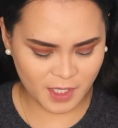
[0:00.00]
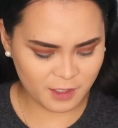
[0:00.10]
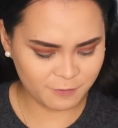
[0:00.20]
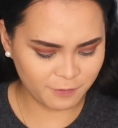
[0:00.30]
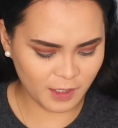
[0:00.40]

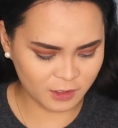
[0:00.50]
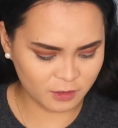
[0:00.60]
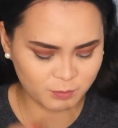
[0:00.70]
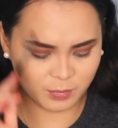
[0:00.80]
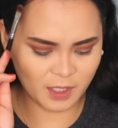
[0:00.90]
a flat
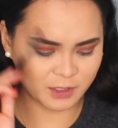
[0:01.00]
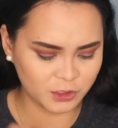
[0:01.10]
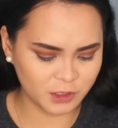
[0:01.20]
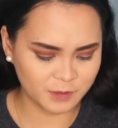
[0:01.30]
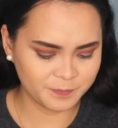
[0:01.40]

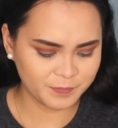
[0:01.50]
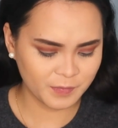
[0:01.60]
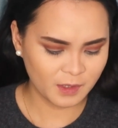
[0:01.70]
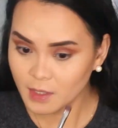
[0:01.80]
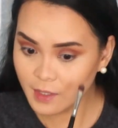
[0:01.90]
brush,
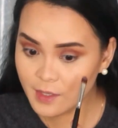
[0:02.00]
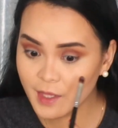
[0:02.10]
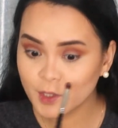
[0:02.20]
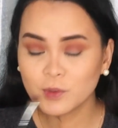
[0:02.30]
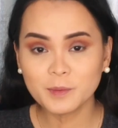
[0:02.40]
and
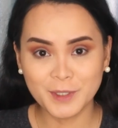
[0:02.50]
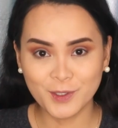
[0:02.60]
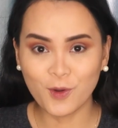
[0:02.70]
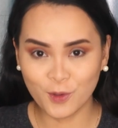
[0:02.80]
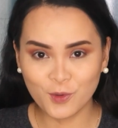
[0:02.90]
that will be
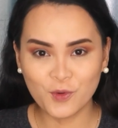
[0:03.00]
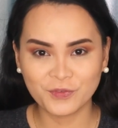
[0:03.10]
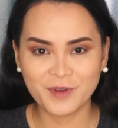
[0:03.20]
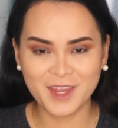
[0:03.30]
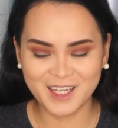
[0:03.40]
all
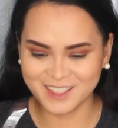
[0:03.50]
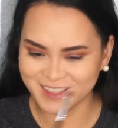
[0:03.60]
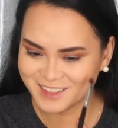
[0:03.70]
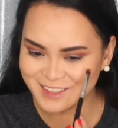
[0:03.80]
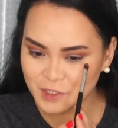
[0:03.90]
over the lid.